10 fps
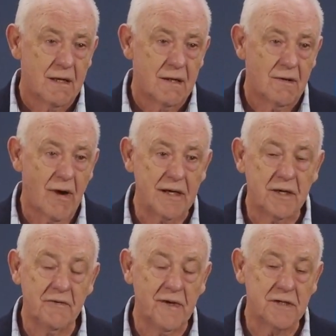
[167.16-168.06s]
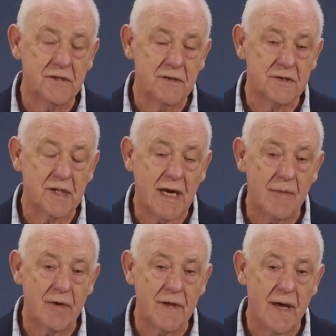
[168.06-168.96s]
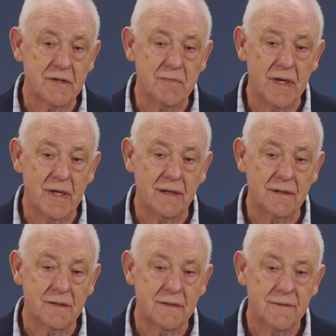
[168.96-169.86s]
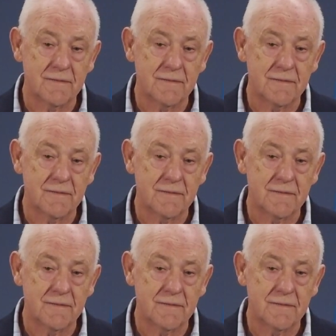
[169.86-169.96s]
Great conviction used to come on those meetings.